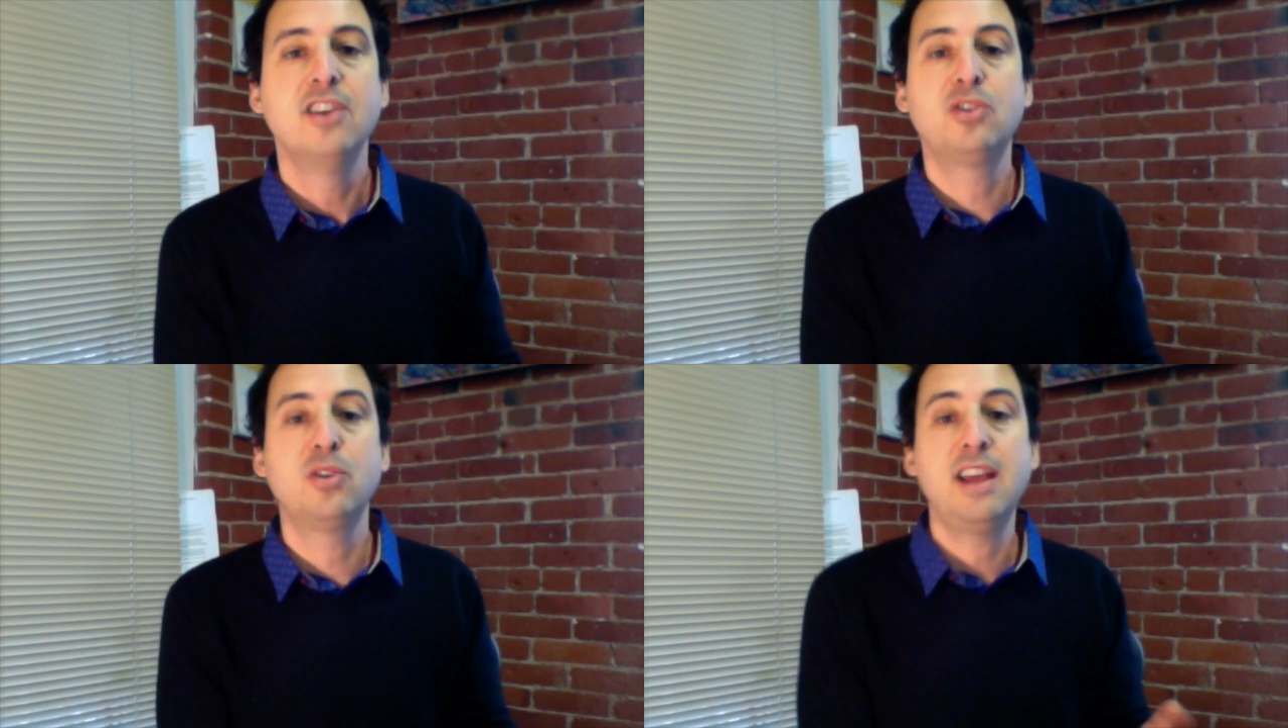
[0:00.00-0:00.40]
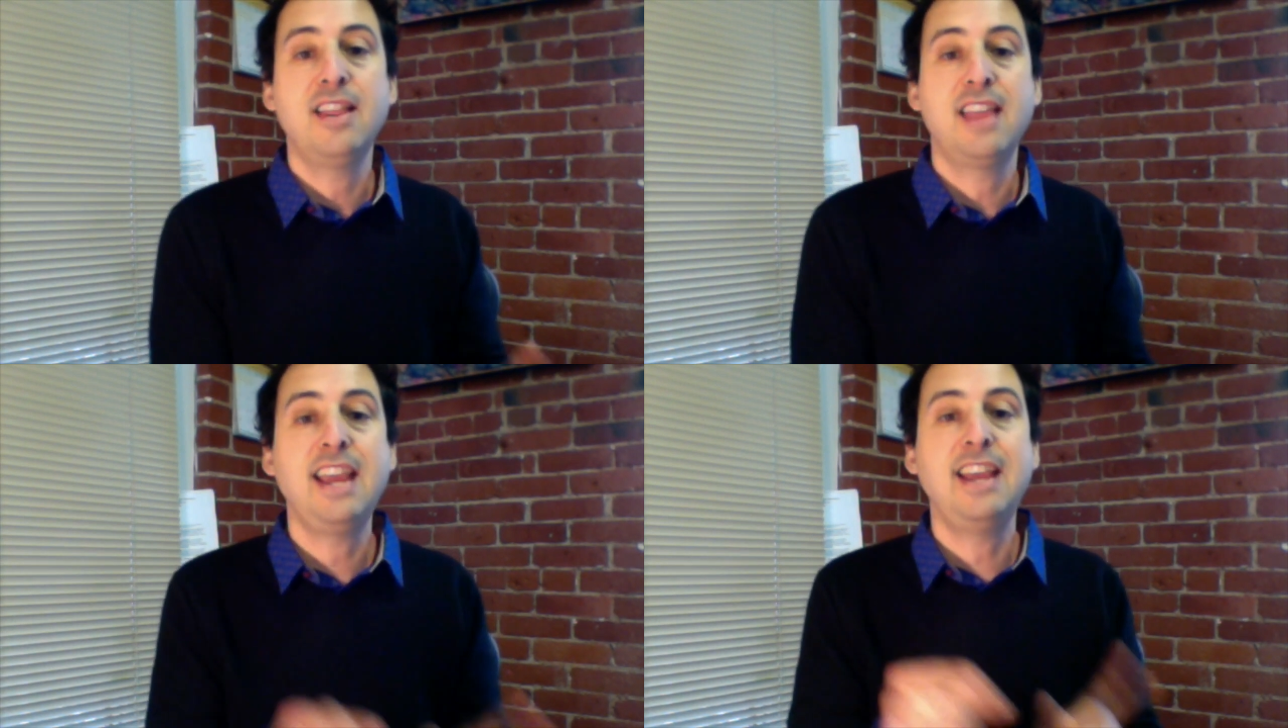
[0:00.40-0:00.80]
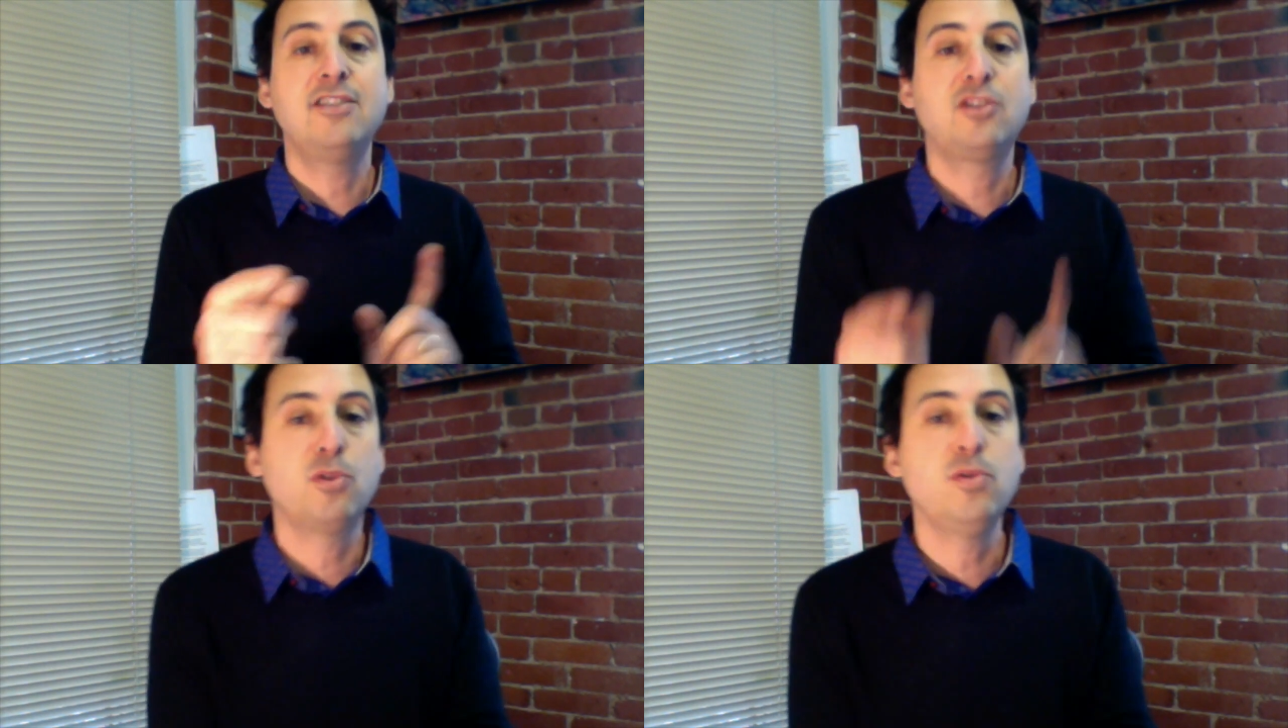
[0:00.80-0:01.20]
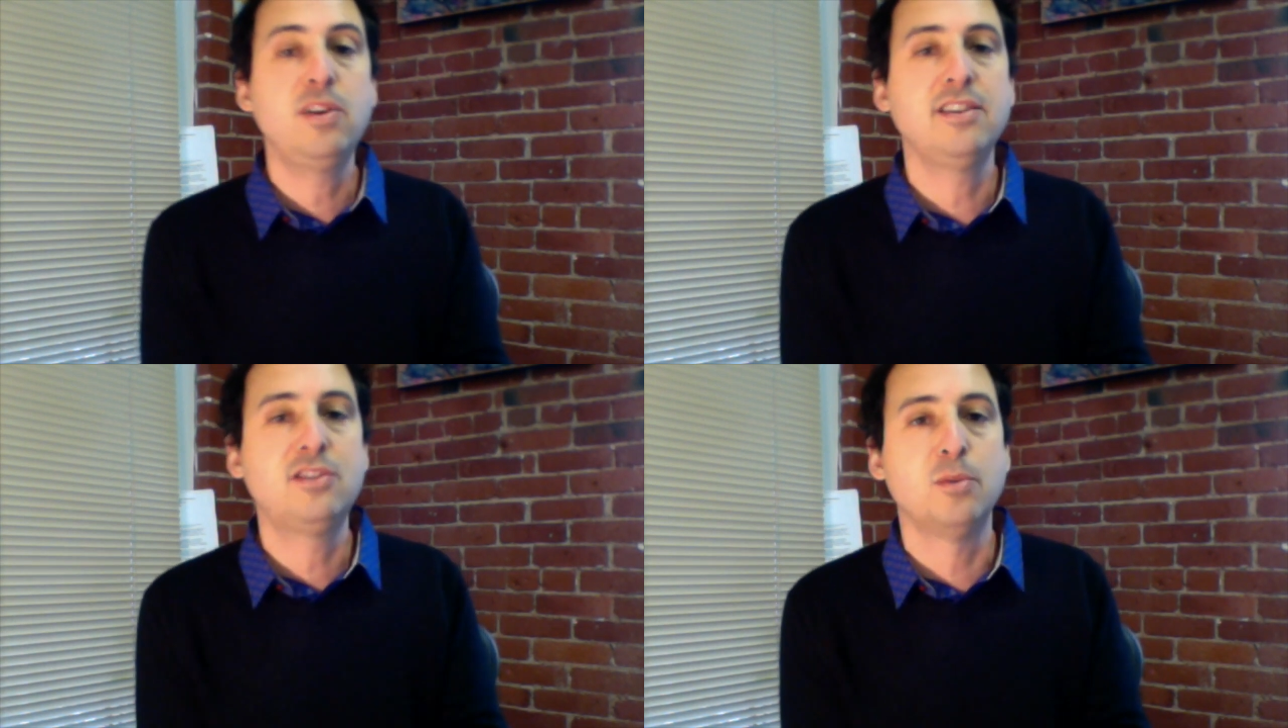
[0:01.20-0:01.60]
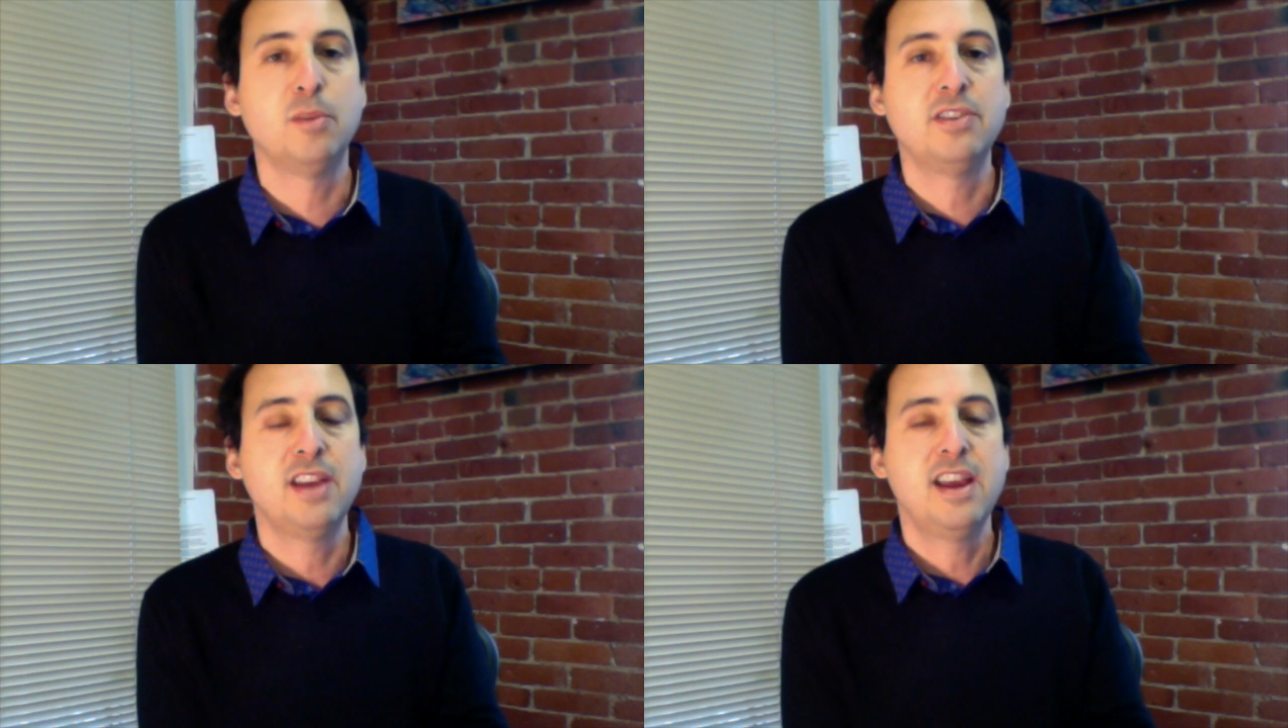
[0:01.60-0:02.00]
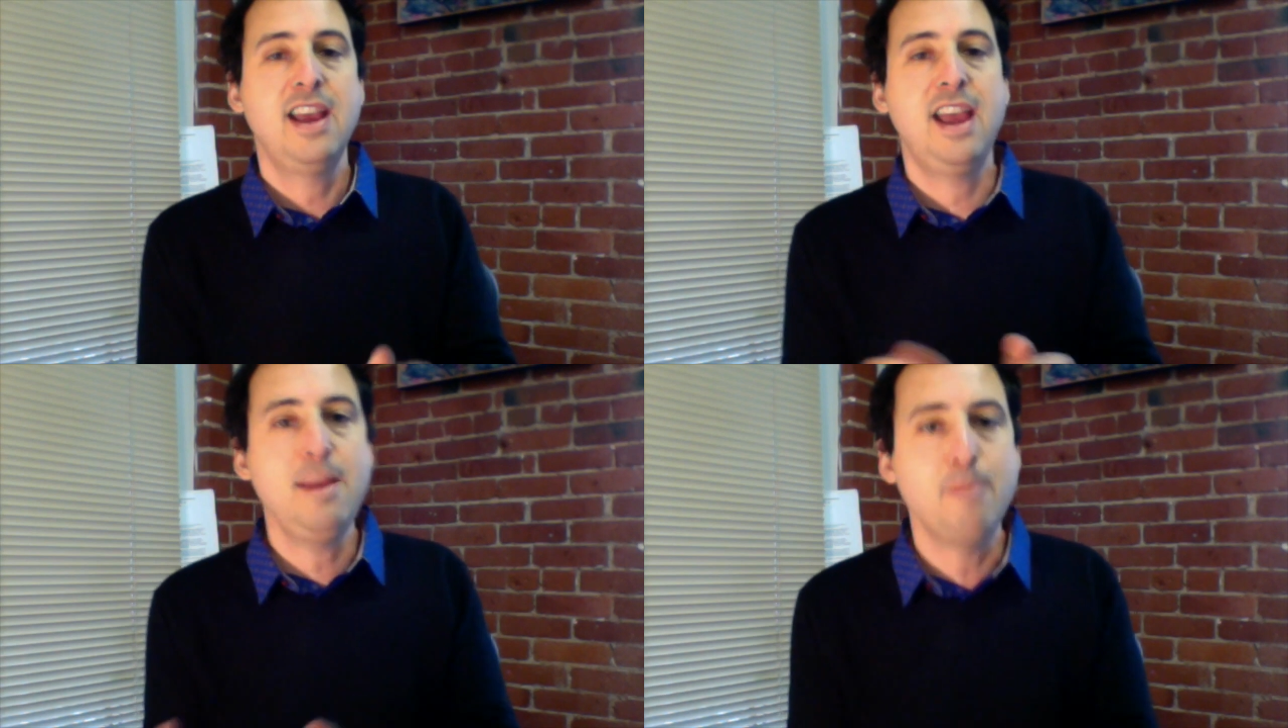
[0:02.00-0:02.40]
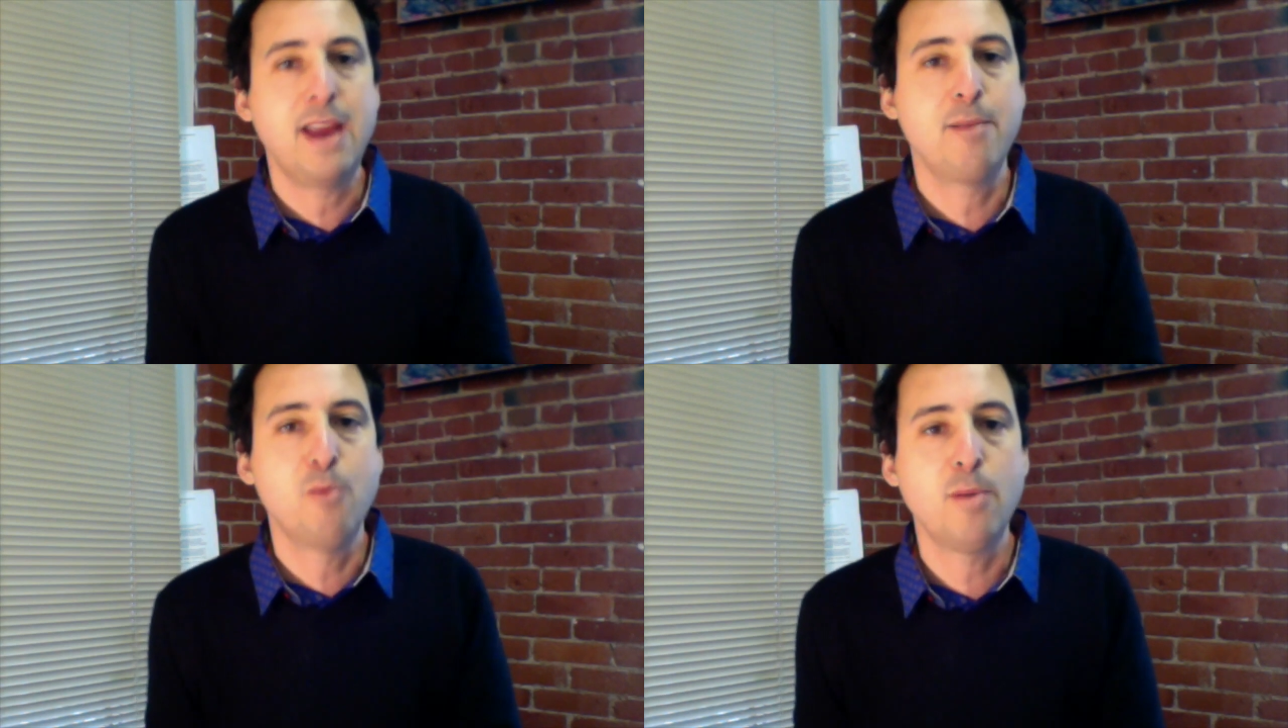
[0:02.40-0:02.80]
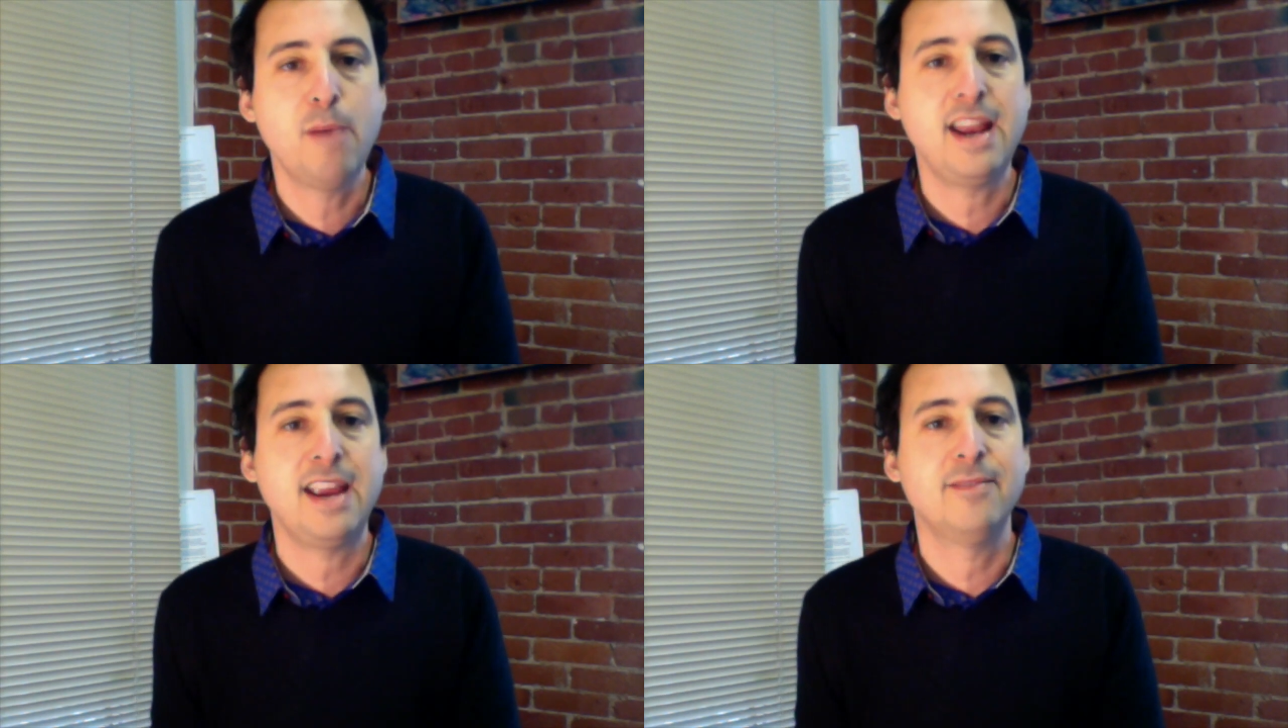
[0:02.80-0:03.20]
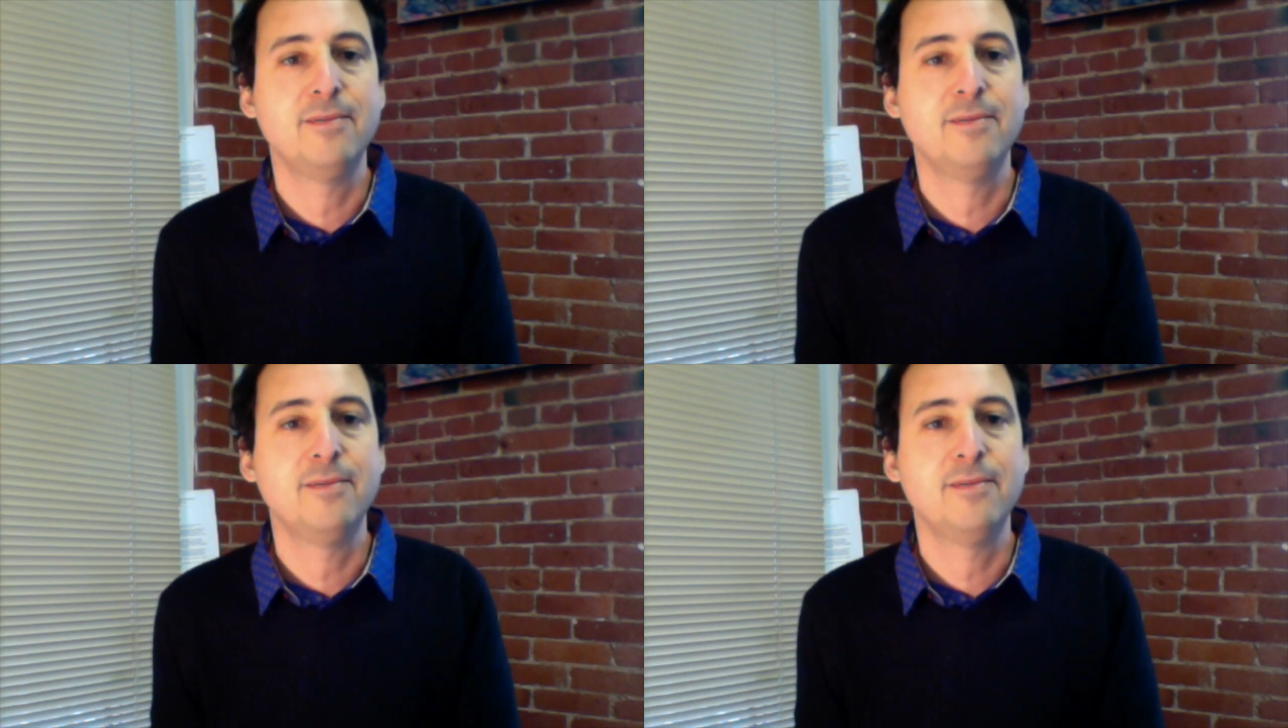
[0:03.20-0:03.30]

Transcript: so that they can screw consumers and make more money.